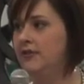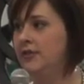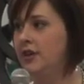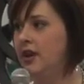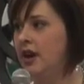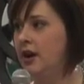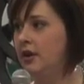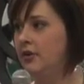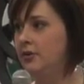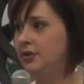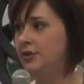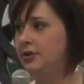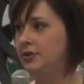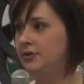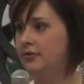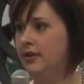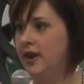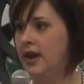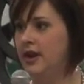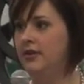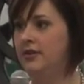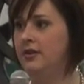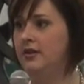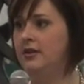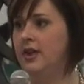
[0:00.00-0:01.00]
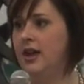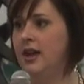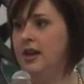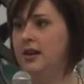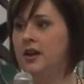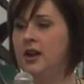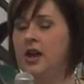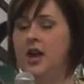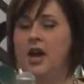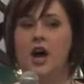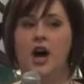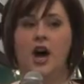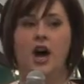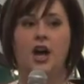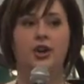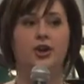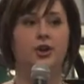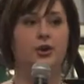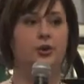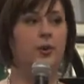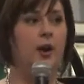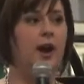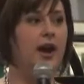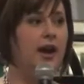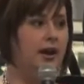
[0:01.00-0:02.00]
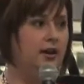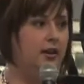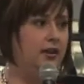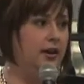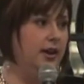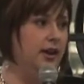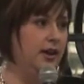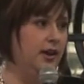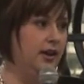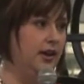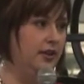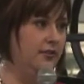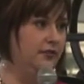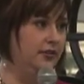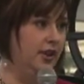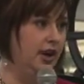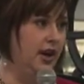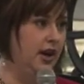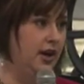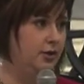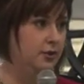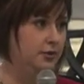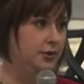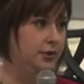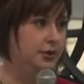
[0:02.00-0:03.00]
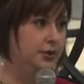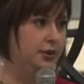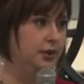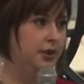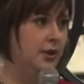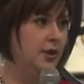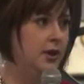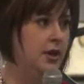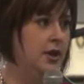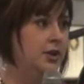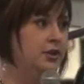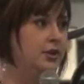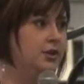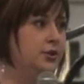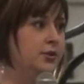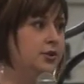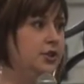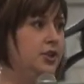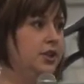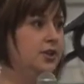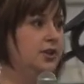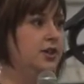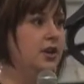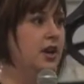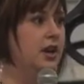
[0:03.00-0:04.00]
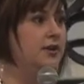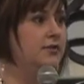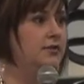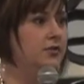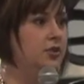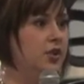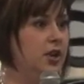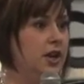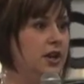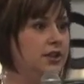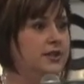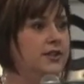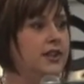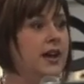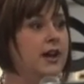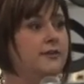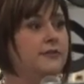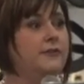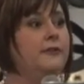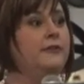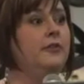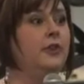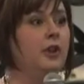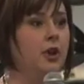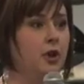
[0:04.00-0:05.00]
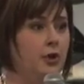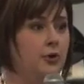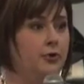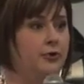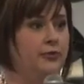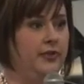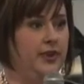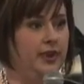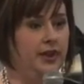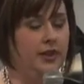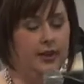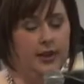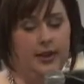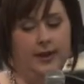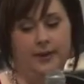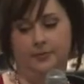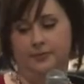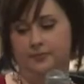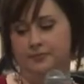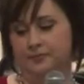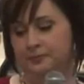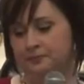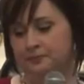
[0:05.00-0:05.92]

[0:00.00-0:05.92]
of the house rather than a new area of the house. So it just kind of creates that flow feeling.